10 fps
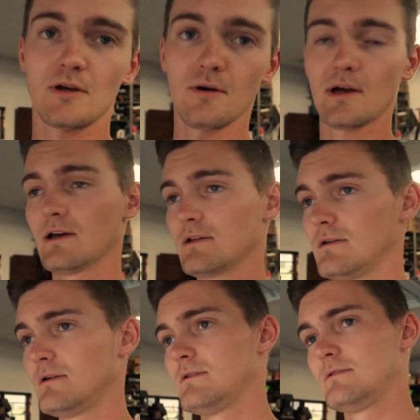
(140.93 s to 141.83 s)
go ahead,
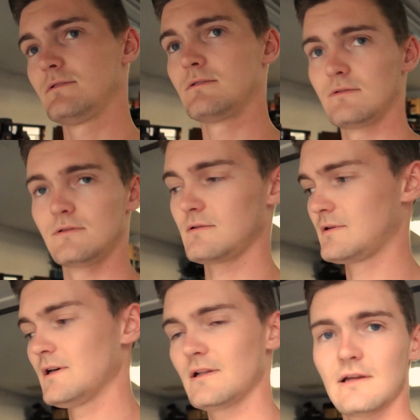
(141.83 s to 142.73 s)

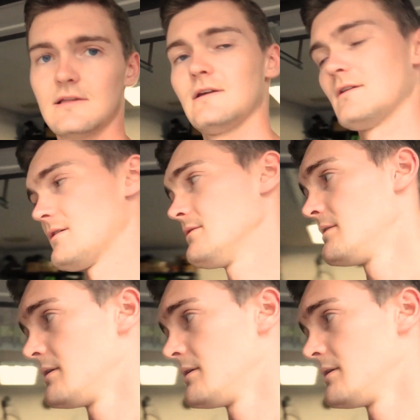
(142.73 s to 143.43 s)
get it in here,